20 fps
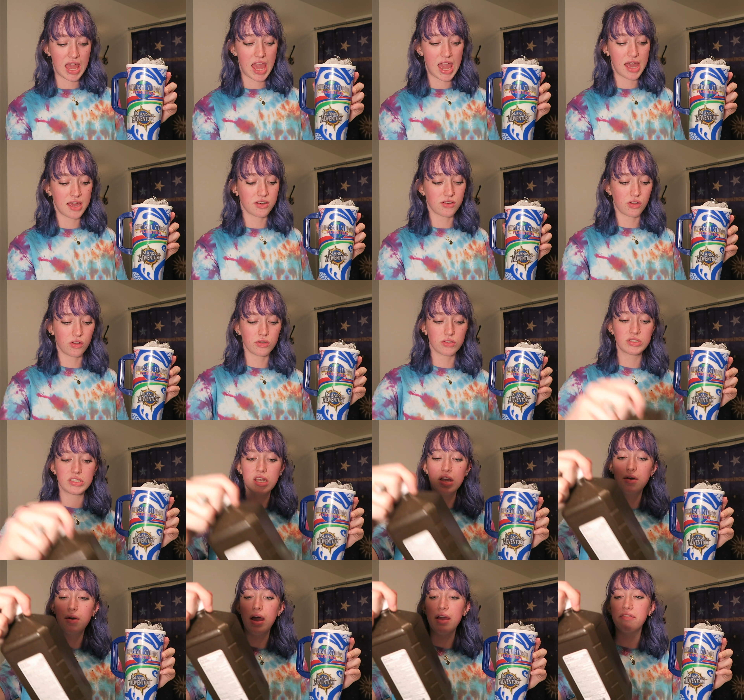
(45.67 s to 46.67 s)
and
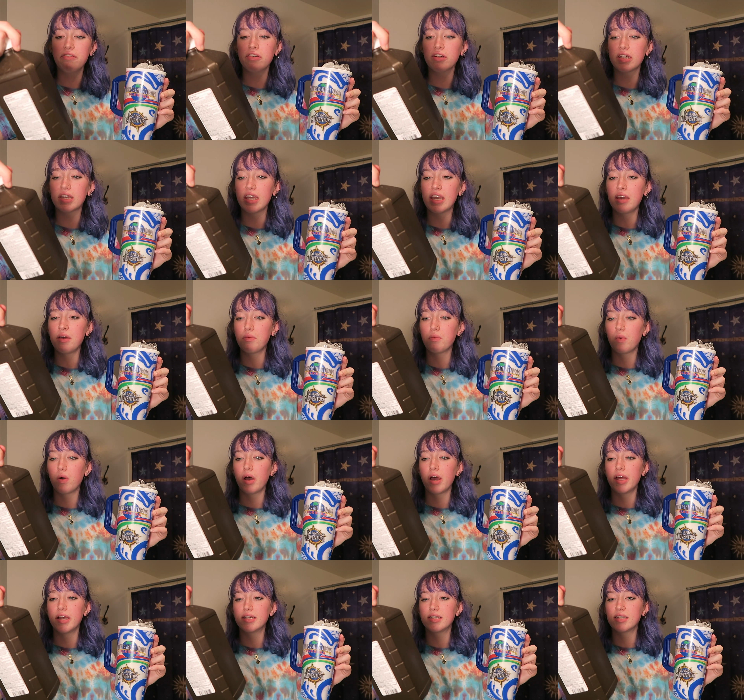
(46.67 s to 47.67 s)
also I forget
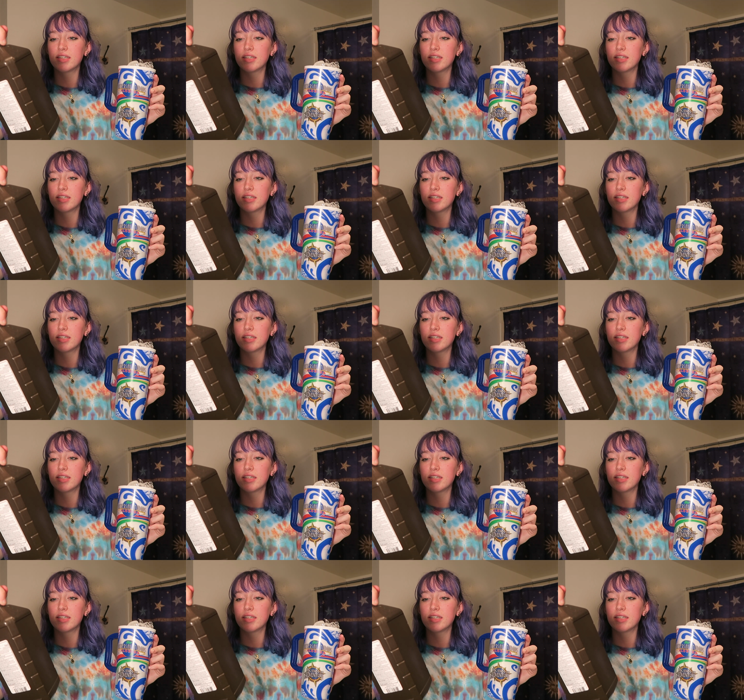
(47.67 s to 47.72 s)
what